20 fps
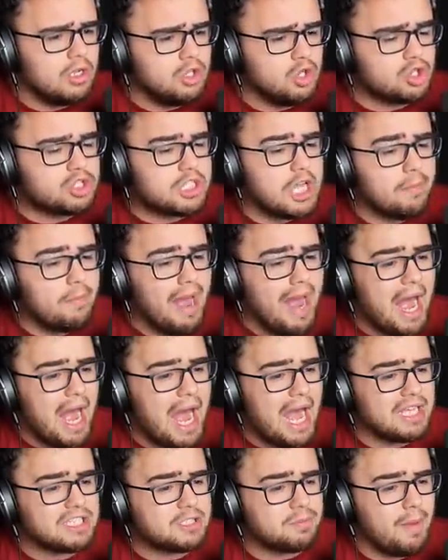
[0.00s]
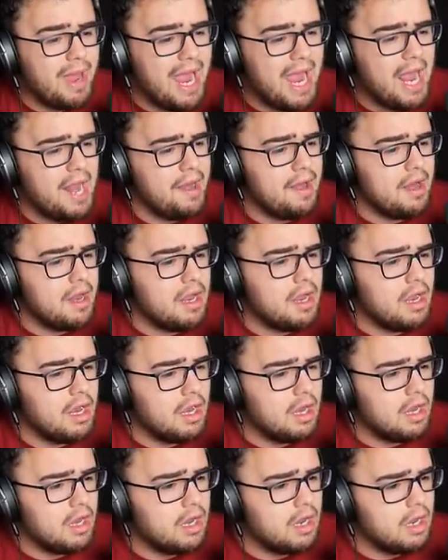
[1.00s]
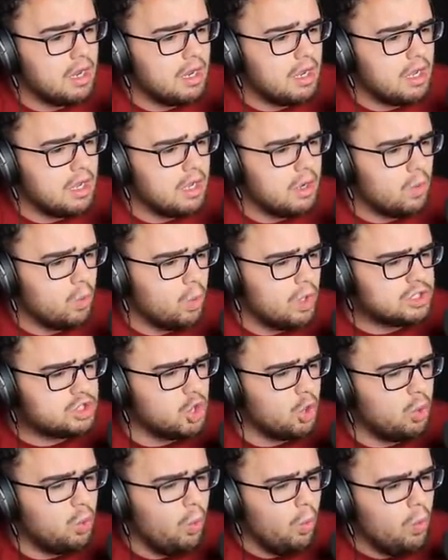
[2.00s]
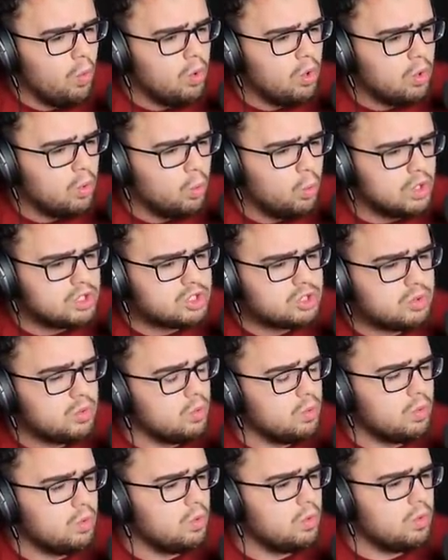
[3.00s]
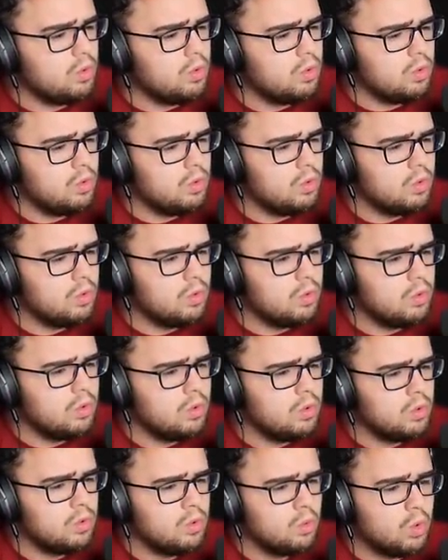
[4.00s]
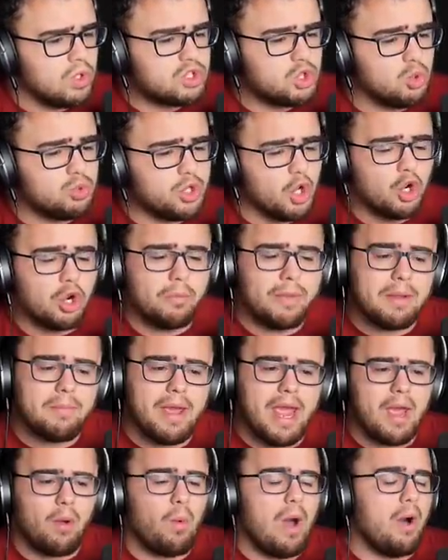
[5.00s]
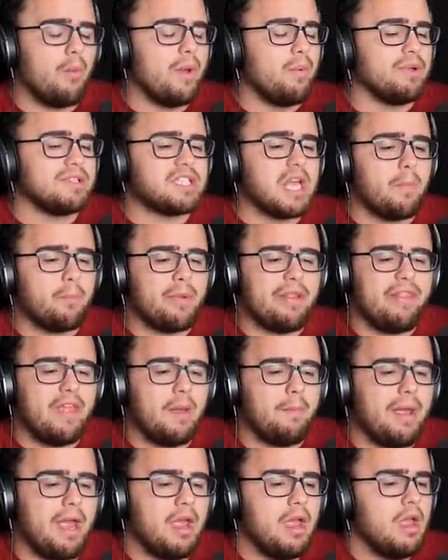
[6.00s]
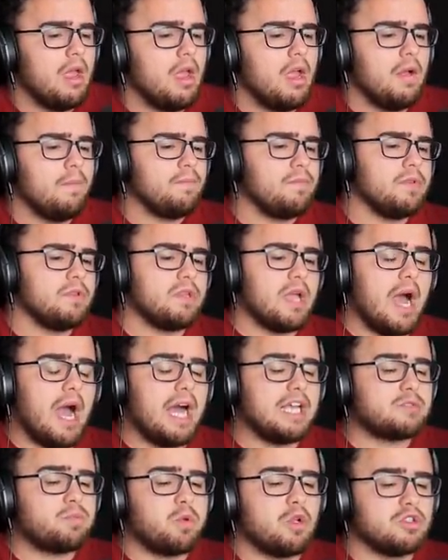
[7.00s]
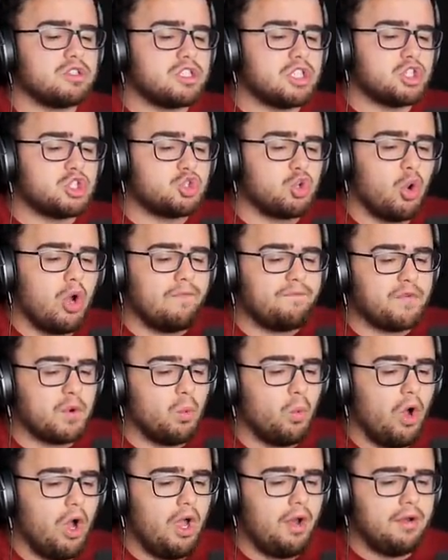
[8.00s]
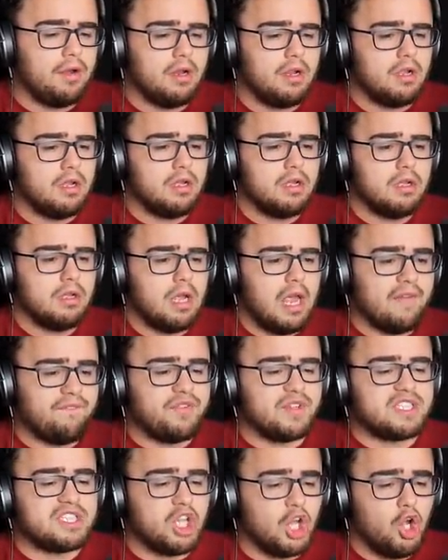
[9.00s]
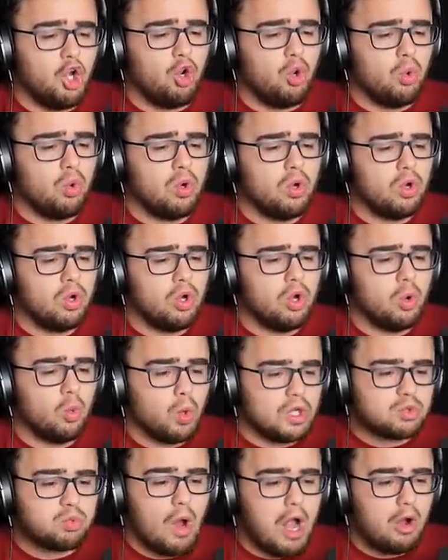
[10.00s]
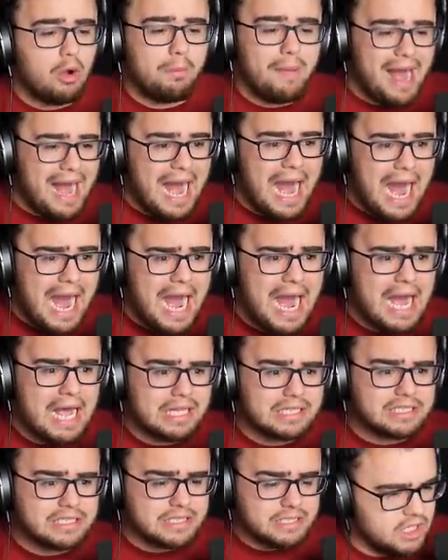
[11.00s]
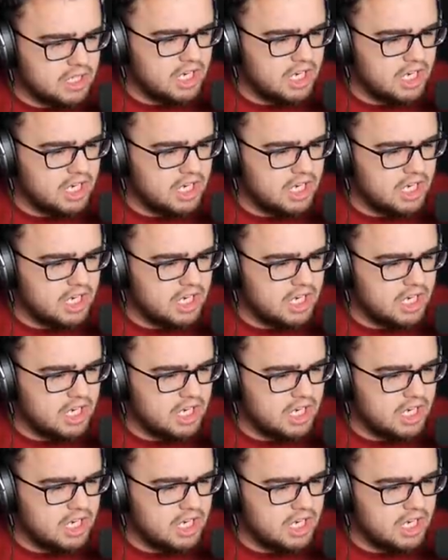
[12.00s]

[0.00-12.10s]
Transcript: You see my eyes, man! What? What you- What- What'd you do to me, man, while we was up in there, man? The hospital's destroyed for one, and for two, what's wrong with my eyes?